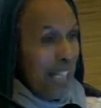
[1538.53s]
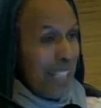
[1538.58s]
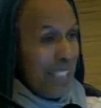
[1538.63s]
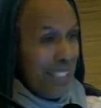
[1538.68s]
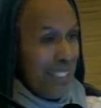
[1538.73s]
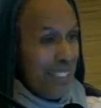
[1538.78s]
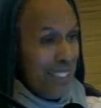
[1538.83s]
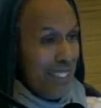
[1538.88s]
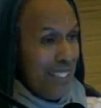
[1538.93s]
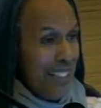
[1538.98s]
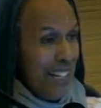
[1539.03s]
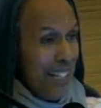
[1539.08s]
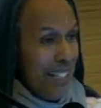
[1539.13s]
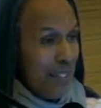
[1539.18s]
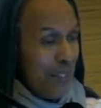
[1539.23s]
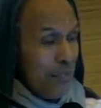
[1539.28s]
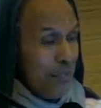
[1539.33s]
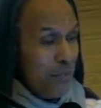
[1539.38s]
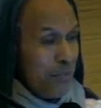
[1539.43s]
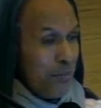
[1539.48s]
practice
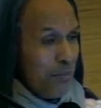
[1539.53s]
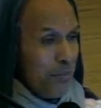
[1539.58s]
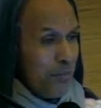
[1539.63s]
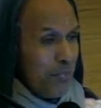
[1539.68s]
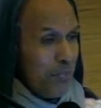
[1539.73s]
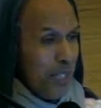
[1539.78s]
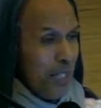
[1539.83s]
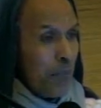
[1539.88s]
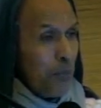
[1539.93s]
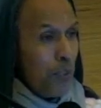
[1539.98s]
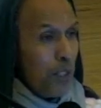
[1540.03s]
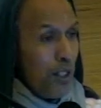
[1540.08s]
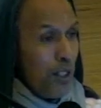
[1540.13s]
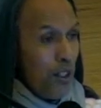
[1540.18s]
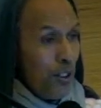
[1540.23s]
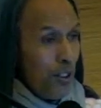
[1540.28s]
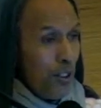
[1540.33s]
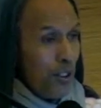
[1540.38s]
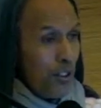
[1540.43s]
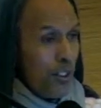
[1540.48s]
that, and we
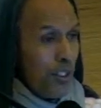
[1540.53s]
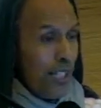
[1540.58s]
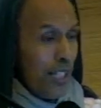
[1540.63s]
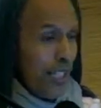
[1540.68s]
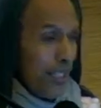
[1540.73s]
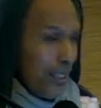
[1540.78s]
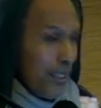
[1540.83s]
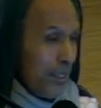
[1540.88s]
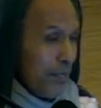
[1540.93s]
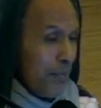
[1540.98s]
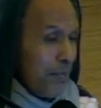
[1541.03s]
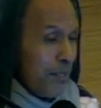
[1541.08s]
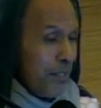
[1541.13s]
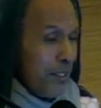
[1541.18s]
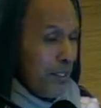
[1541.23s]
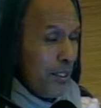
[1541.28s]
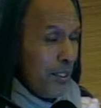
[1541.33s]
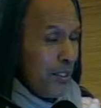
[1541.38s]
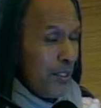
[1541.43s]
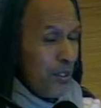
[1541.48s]
learn that.
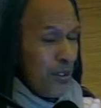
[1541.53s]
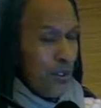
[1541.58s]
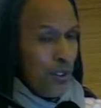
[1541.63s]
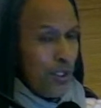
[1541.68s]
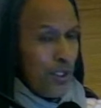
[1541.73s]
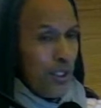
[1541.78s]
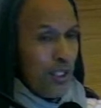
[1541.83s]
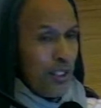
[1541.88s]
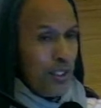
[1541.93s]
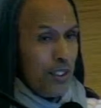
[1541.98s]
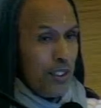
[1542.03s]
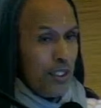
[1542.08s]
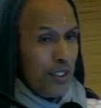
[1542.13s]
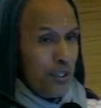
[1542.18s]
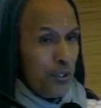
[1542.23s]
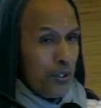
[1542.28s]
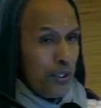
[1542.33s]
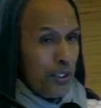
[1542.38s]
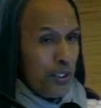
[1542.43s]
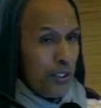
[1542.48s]
You learn
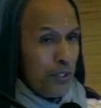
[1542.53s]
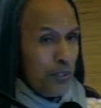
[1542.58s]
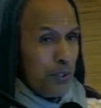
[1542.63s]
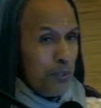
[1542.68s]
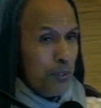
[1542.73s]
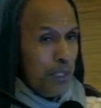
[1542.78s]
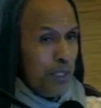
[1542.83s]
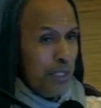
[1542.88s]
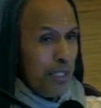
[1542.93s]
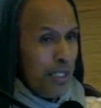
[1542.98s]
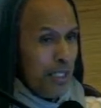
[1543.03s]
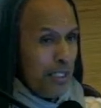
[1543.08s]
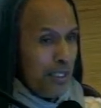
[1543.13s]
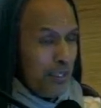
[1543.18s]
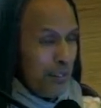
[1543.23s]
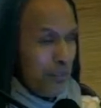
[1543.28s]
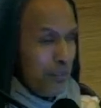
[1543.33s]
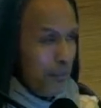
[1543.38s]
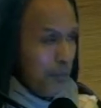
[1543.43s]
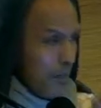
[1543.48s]
to
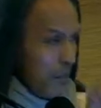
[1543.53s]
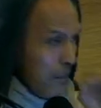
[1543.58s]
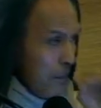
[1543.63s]
discriminate